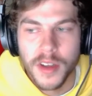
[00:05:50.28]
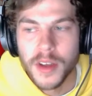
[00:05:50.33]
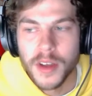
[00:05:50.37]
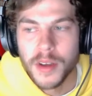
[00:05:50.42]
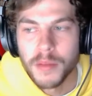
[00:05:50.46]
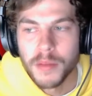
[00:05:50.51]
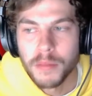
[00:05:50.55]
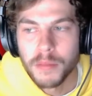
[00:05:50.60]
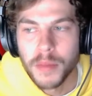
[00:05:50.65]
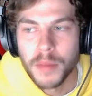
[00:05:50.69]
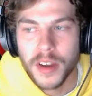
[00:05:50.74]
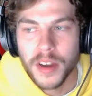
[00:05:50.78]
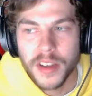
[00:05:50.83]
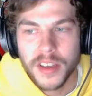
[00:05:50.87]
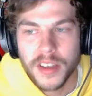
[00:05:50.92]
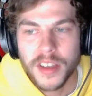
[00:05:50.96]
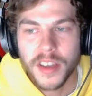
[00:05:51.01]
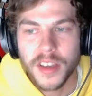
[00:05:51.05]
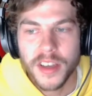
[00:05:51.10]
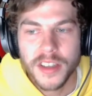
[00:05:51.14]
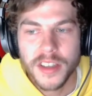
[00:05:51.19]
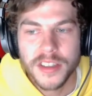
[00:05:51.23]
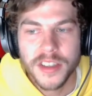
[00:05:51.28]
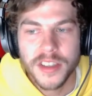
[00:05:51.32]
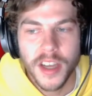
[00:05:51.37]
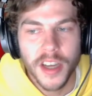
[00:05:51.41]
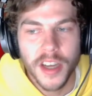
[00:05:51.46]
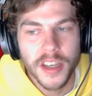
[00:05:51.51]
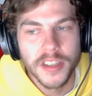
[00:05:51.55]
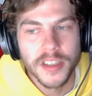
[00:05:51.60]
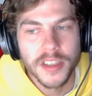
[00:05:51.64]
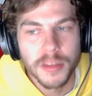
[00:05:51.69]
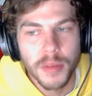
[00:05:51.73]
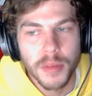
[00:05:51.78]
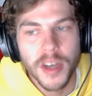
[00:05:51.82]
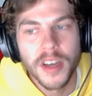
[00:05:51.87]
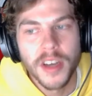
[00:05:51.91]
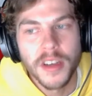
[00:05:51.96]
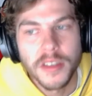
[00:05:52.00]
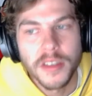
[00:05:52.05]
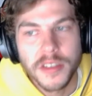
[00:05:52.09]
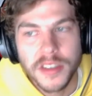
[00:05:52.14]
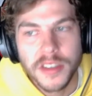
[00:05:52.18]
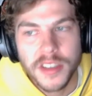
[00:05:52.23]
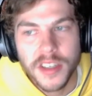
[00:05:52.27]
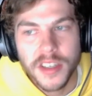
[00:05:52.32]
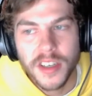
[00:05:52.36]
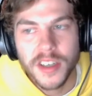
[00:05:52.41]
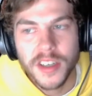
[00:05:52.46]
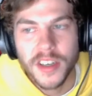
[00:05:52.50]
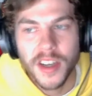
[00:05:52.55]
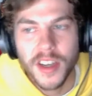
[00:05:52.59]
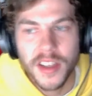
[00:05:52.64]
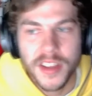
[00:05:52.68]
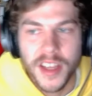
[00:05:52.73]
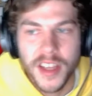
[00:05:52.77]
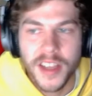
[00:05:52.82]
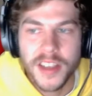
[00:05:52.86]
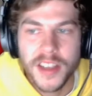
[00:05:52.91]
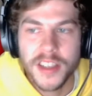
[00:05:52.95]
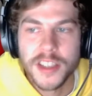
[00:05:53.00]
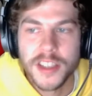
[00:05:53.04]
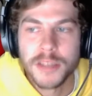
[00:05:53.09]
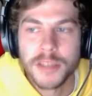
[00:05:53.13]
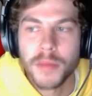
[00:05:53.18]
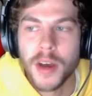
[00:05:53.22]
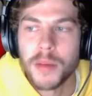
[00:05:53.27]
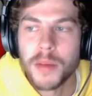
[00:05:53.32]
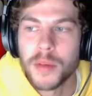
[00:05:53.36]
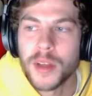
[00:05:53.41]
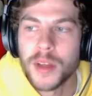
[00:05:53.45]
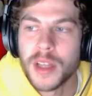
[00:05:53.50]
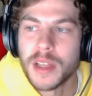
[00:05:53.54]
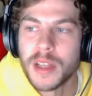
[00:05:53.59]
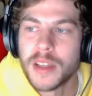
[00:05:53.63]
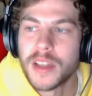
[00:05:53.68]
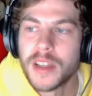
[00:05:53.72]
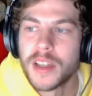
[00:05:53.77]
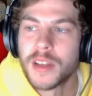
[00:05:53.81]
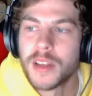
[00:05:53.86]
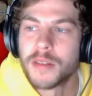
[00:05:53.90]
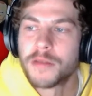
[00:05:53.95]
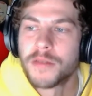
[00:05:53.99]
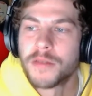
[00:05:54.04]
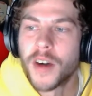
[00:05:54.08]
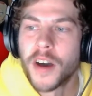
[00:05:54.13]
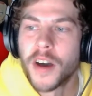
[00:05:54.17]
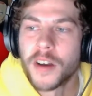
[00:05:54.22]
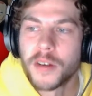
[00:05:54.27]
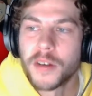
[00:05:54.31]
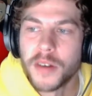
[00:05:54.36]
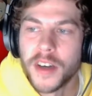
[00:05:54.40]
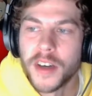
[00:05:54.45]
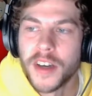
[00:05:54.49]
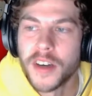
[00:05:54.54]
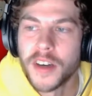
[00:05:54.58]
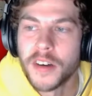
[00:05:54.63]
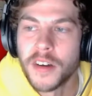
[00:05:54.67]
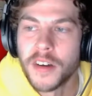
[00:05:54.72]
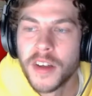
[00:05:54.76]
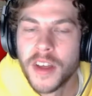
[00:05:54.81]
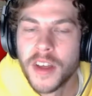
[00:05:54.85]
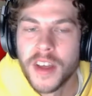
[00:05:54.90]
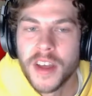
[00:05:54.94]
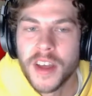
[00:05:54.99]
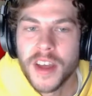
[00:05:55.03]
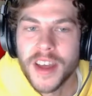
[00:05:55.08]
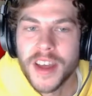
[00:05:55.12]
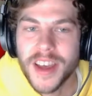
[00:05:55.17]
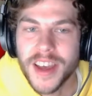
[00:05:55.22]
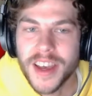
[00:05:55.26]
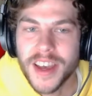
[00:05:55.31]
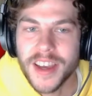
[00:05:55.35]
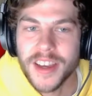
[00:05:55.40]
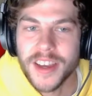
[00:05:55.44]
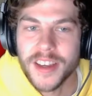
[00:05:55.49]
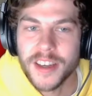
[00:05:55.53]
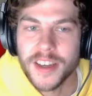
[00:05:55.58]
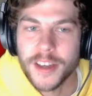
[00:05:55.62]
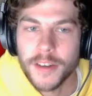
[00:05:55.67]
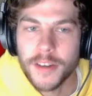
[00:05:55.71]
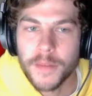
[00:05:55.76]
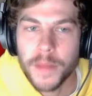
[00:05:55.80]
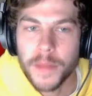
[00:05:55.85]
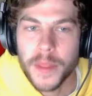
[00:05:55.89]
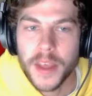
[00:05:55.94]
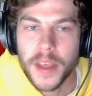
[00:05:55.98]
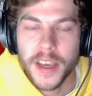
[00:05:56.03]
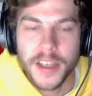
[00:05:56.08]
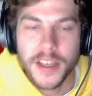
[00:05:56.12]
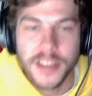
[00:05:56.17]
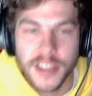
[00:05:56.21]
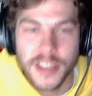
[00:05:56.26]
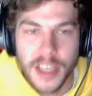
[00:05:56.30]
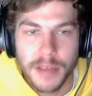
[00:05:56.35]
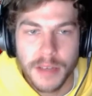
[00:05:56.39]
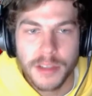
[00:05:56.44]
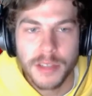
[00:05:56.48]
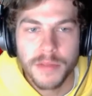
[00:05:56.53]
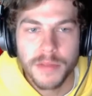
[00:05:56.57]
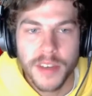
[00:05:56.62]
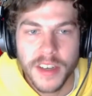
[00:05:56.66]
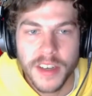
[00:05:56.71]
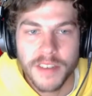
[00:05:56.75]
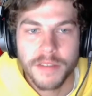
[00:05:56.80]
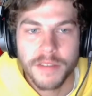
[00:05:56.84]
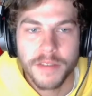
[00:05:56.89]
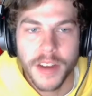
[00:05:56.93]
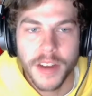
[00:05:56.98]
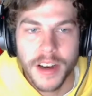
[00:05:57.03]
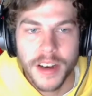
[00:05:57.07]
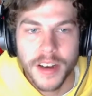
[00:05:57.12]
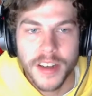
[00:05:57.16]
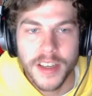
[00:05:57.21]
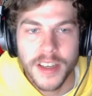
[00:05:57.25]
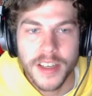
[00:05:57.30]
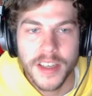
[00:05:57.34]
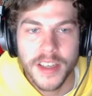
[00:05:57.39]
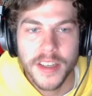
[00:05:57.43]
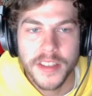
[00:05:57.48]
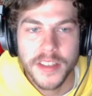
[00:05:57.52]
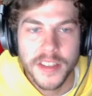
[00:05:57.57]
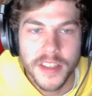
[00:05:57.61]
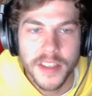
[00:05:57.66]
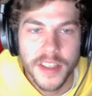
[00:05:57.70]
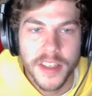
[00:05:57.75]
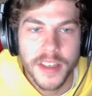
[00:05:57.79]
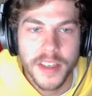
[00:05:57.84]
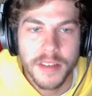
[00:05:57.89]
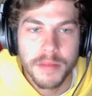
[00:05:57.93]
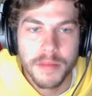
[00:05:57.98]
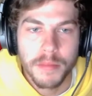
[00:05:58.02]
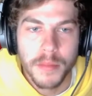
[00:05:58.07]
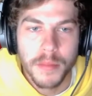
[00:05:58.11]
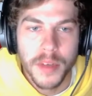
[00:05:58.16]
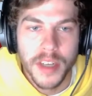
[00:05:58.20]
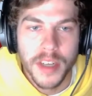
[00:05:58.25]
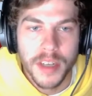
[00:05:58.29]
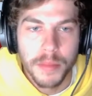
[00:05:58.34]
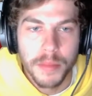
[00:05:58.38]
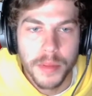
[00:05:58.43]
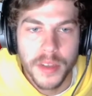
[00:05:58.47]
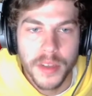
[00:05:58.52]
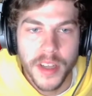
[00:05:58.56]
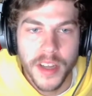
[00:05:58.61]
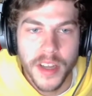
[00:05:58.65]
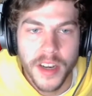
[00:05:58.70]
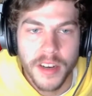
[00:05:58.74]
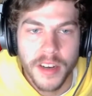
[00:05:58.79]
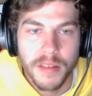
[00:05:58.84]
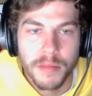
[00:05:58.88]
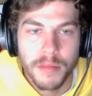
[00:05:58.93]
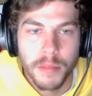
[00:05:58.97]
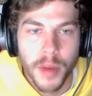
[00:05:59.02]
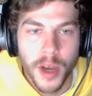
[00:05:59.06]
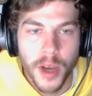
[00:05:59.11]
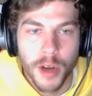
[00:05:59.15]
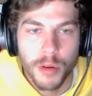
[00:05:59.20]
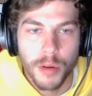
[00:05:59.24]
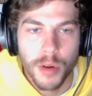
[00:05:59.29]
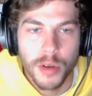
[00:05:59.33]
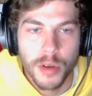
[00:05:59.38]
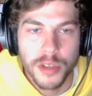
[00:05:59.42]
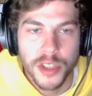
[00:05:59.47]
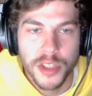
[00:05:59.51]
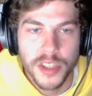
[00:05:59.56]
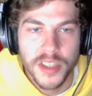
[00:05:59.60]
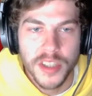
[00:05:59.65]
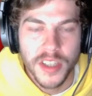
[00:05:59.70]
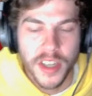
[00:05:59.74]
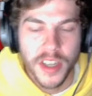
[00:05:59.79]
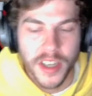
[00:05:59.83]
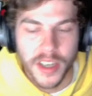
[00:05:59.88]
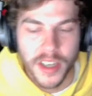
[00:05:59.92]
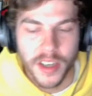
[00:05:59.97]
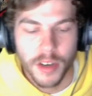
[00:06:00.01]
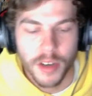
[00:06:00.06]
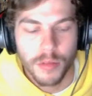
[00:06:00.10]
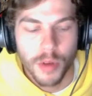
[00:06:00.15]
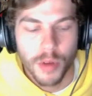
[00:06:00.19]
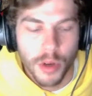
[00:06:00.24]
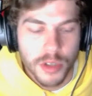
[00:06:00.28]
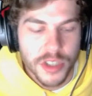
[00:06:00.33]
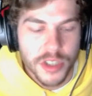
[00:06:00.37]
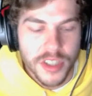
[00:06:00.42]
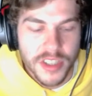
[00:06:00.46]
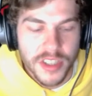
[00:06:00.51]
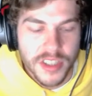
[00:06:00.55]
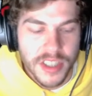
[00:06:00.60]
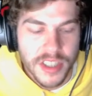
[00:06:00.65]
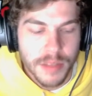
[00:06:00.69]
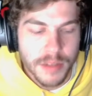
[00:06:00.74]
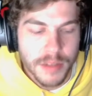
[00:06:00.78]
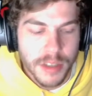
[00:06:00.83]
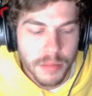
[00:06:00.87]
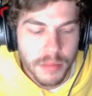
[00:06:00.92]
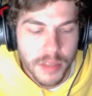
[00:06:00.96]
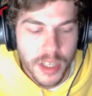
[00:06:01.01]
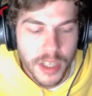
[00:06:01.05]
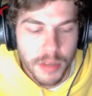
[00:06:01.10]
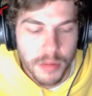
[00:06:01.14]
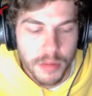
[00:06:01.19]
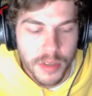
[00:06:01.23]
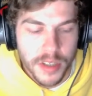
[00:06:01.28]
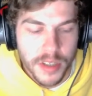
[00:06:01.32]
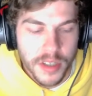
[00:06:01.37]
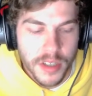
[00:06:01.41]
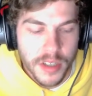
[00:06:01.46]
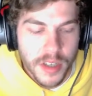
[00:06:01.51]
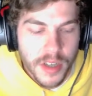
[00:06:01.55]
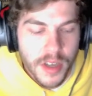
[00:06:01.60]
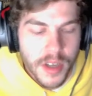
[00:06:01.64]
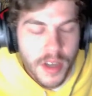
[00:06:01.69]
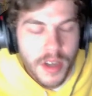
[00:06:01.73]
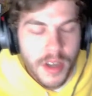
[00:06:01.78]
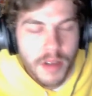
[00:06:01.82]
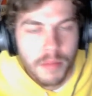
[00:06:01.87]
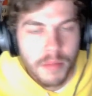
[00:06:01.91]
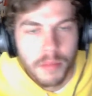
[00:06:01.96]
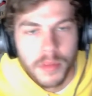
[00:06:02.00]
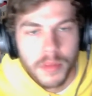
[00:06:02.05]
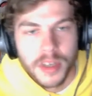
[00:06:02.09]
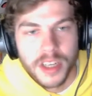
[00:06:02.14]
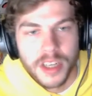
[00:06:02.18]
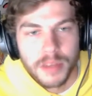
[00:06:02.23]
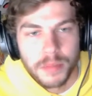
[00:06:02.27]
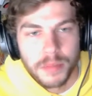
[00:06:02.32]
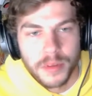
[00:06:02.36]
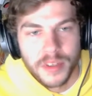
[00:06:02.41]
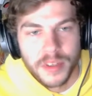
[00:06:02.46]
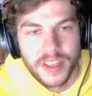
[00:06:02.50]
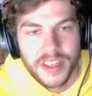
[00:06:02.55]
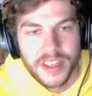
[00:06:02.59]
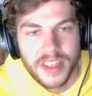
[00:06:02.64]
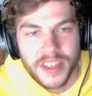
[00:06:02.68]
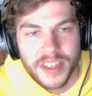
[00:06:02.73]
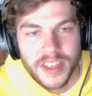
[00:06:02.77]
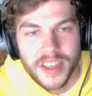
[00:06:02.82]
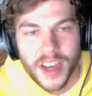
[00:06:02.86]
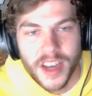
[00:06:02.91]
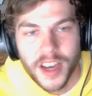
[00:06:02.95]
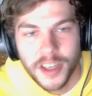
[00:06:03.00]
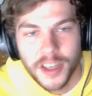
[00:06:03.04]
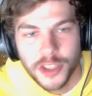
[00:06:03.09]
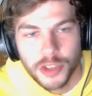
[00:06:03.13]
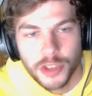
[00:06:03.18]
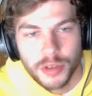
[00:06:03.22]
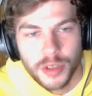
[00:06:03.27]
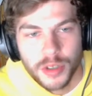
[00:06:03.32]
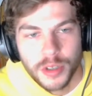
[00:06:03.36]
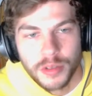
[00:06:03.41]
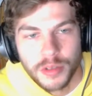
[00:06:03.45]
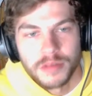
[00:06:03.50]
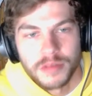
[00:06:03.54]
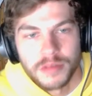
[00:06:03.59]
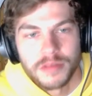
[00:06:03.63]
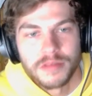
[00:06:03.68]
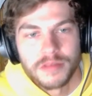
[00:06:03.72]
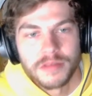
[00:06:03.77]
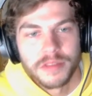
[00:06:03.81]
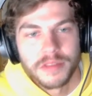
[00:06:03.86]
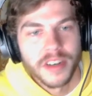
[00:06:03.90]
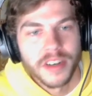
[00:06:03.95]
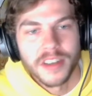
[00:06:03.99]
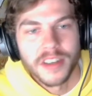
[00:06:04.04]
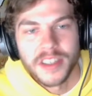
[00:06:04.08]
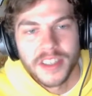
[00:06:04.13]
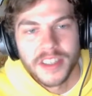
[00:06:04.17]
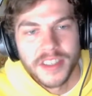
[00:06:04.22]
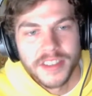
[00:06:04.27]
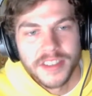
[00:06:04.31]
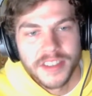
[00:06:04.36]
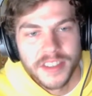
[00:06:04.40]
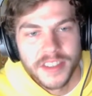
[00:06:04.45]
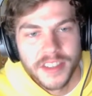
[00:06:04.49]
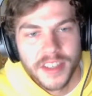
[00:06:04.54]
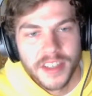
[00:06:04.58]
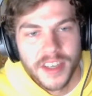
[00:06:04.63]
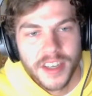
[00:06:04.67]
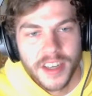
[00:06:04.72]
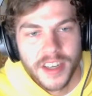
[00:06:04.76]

but he's taken some L's, and I think this might be the final L. And he seems to be very easily manipulated by Orochi. Like Orochi seems to be able to manipulate Kanjuro very easily, and